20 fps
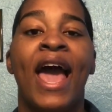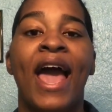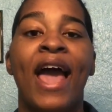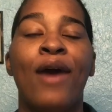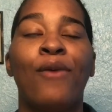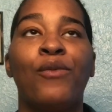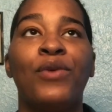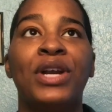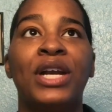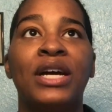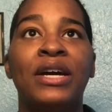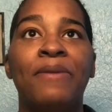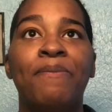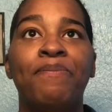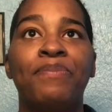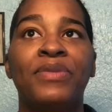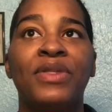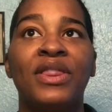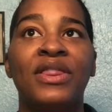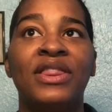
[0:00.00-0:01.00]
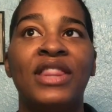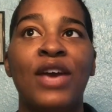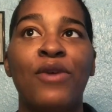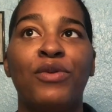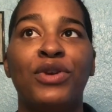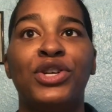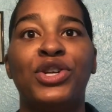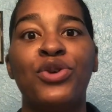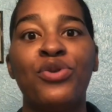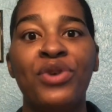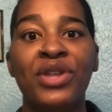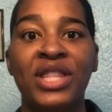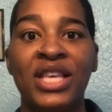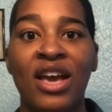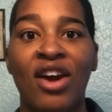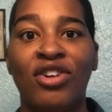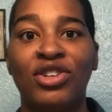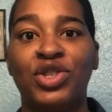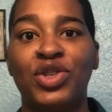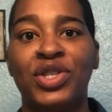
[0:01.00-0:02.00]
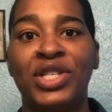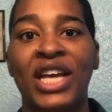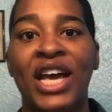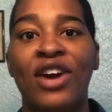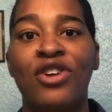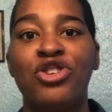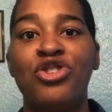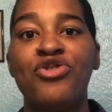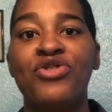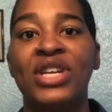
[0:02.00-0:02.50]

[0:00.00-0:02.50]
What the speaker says: And when they were doing the ultrasound,